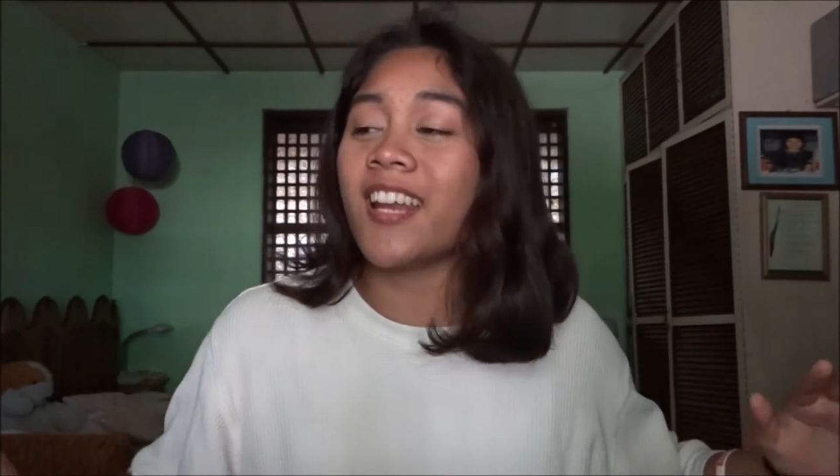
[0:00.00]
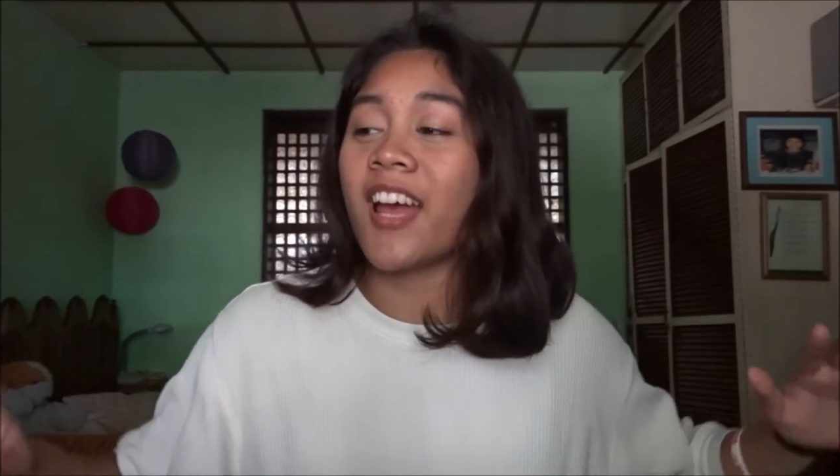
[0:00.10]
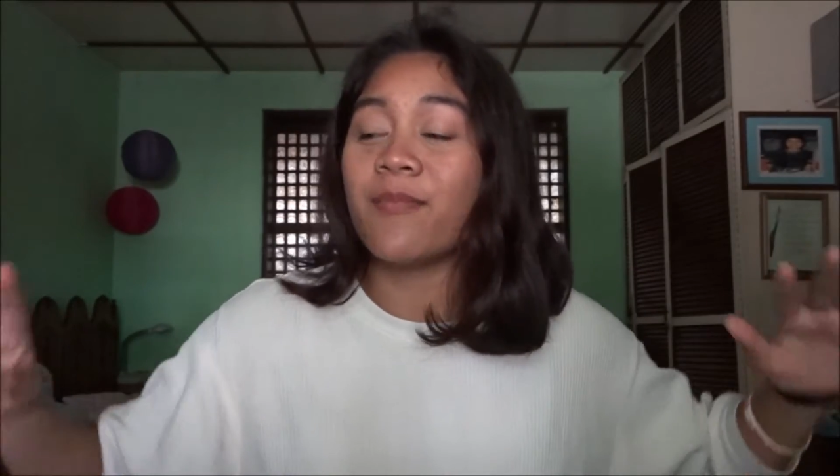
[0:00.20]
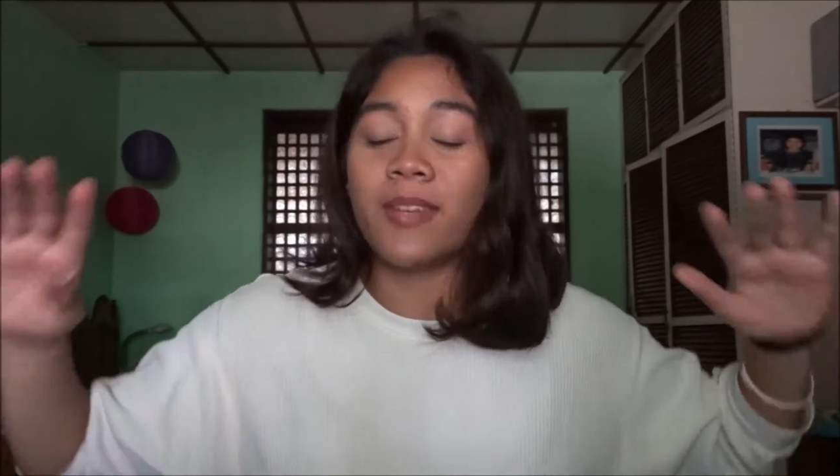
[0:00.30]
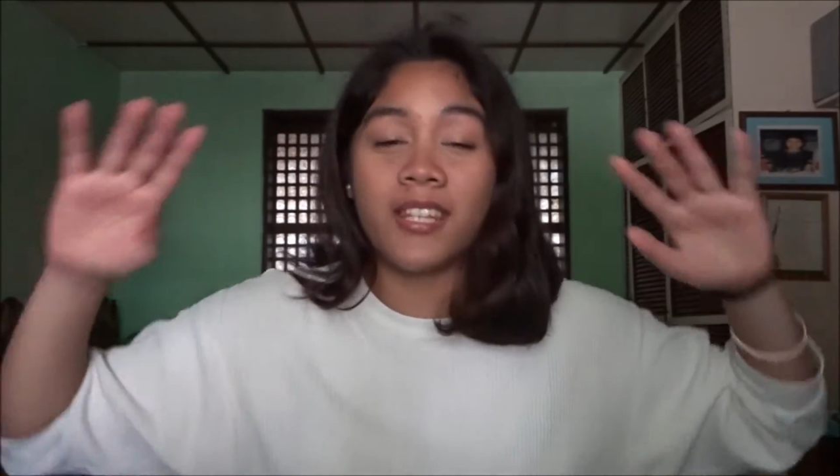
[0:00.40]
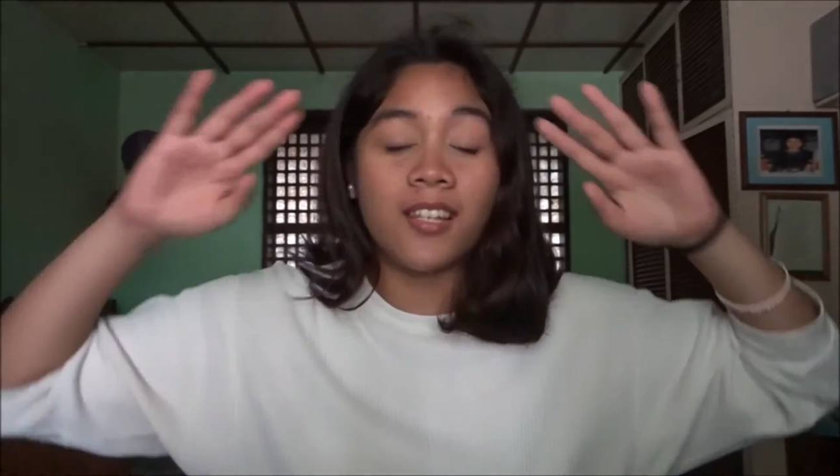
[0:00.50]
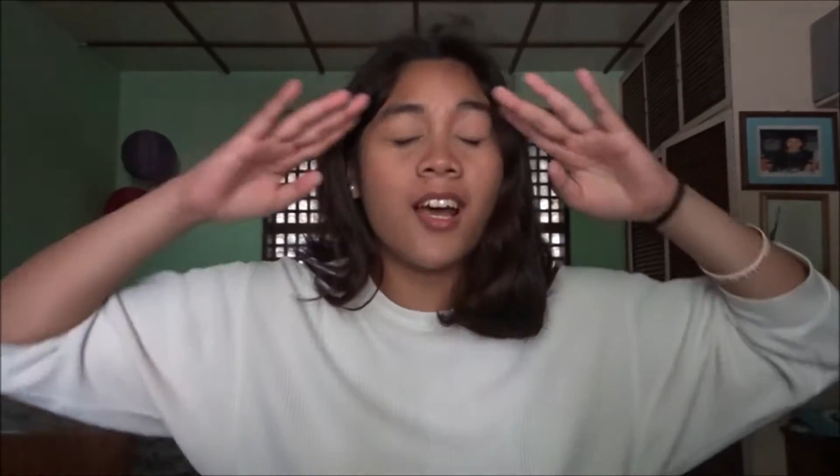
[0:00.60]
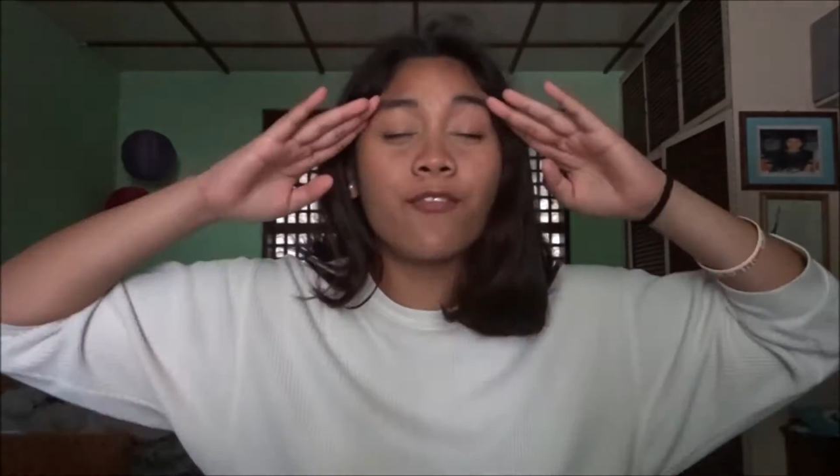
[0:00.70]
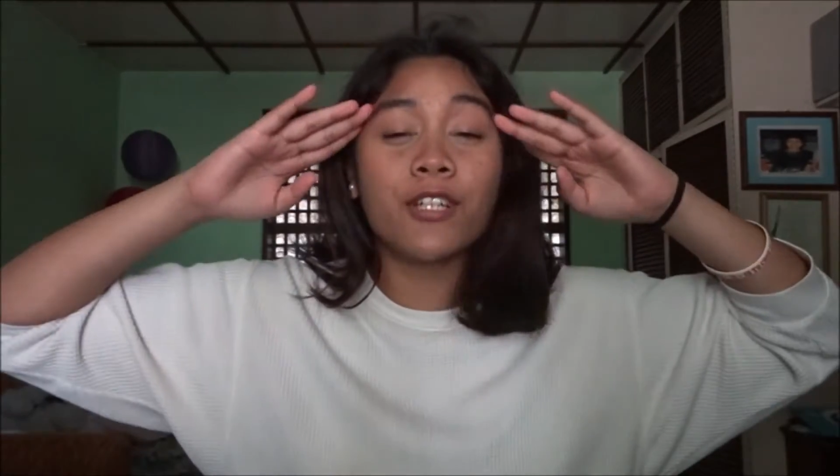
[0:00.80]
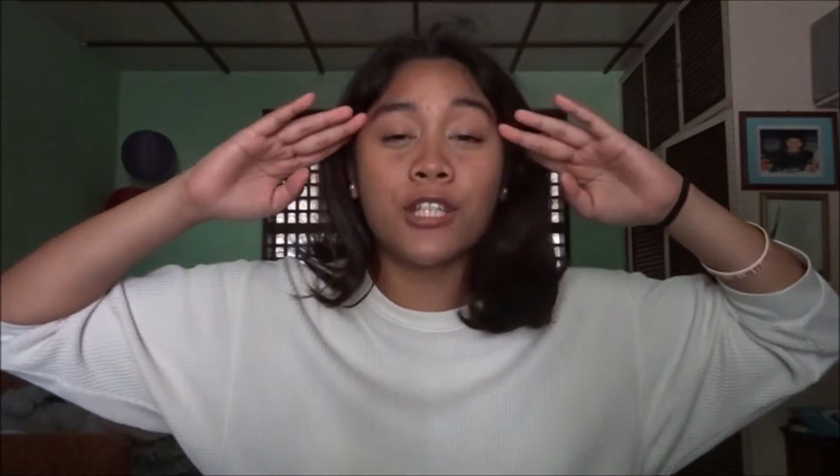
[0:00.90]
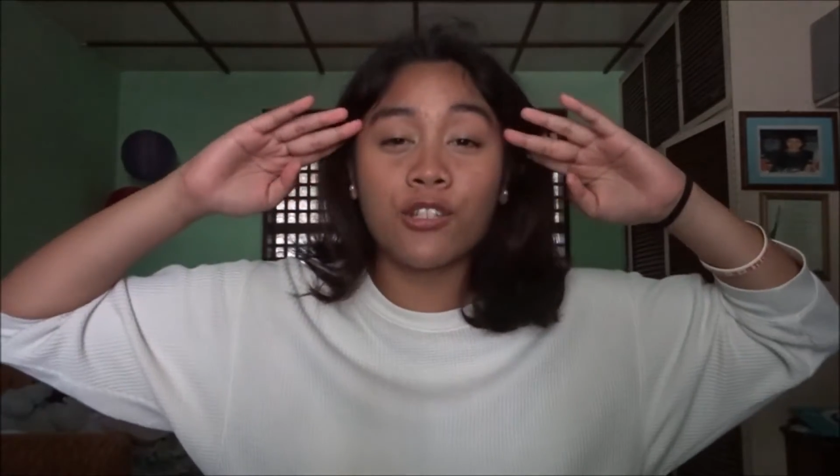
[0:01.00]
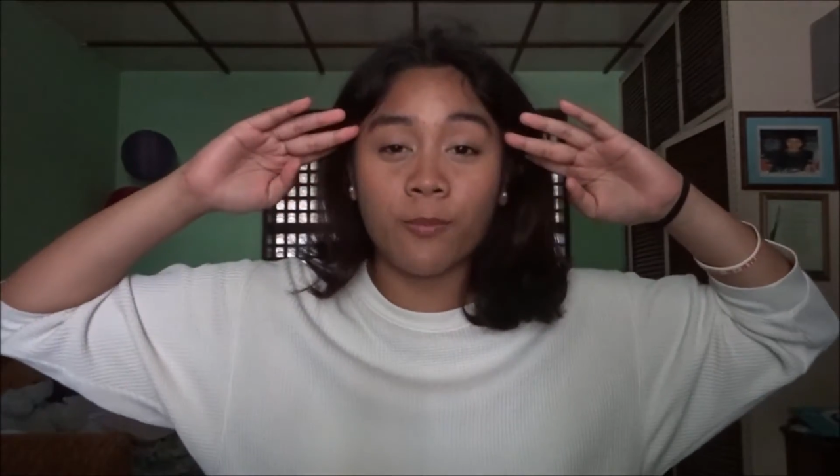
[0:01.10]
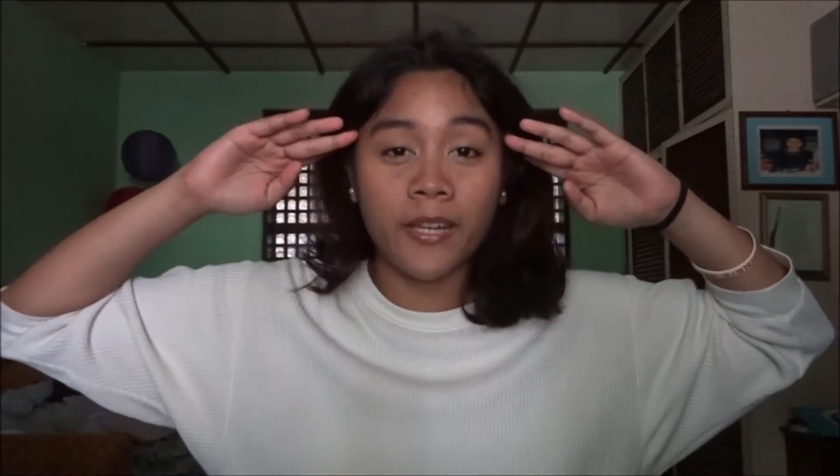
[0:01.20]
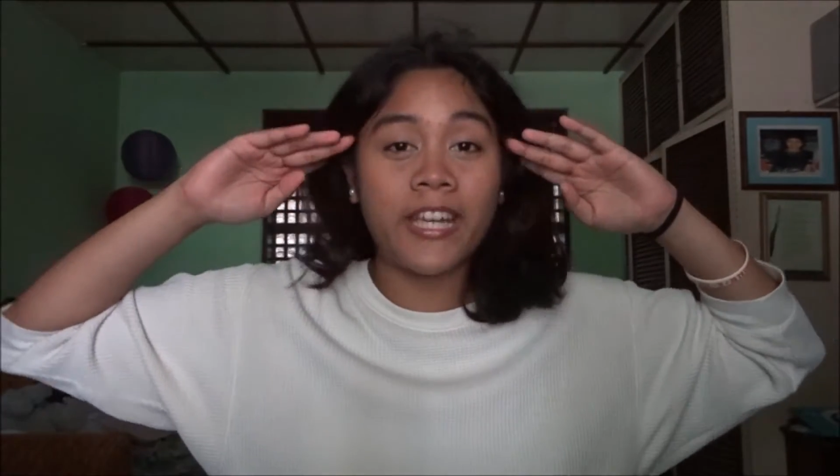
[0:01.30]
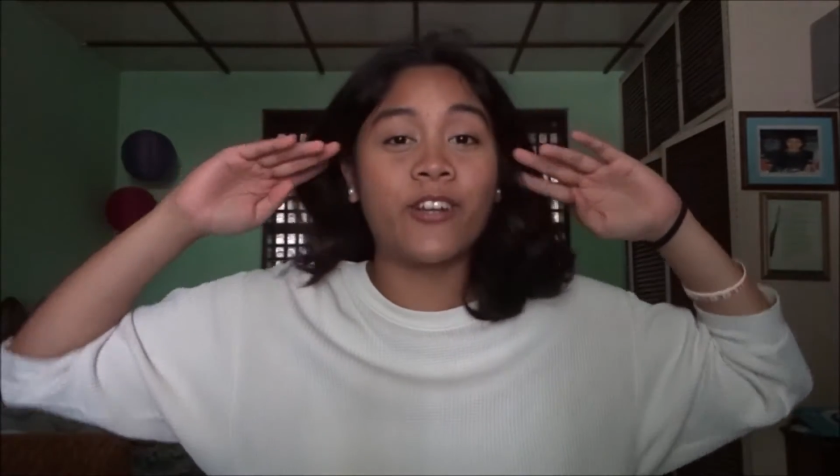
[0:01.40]
I'm in love with
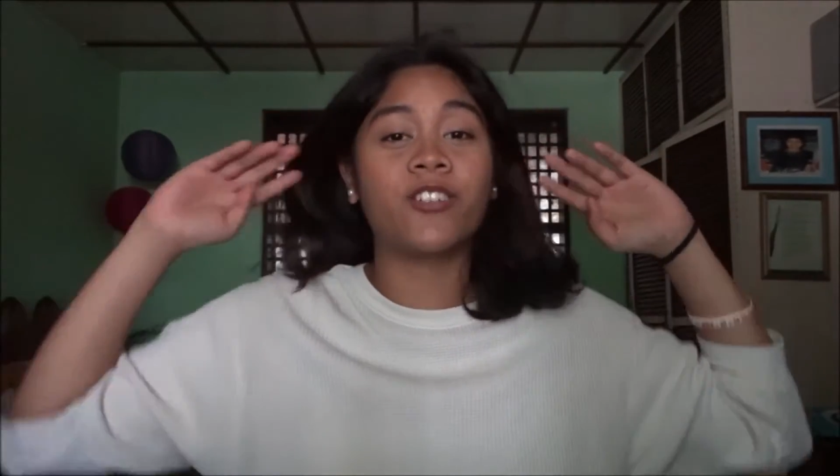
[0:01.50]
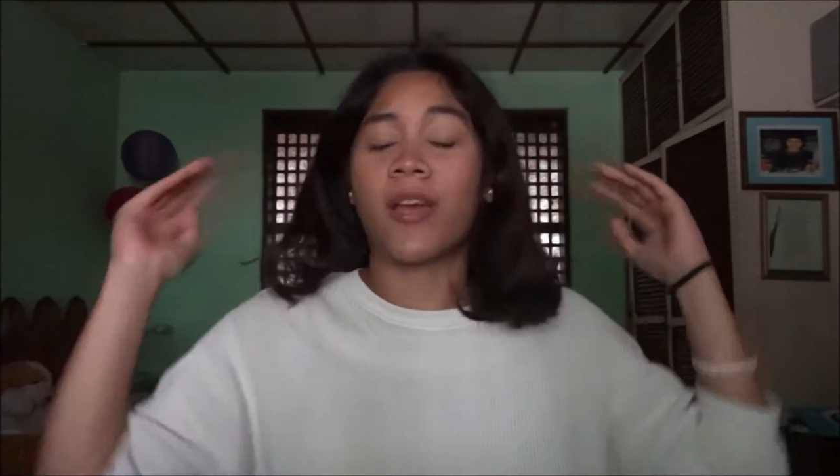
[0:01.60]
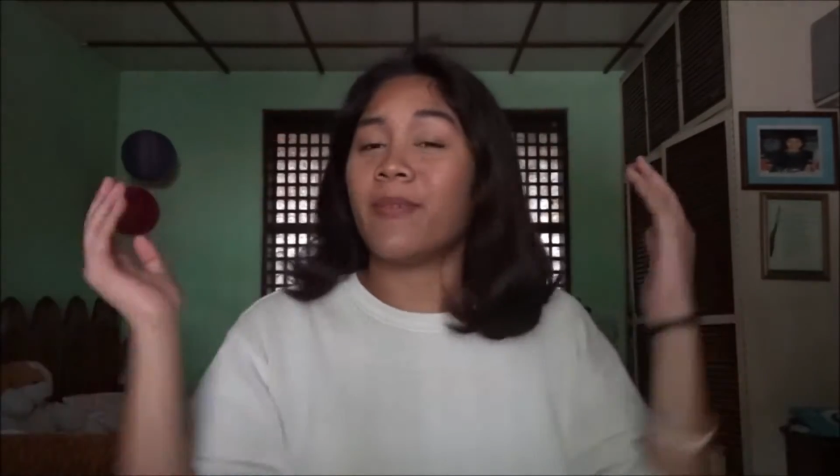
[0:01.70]
superheroes.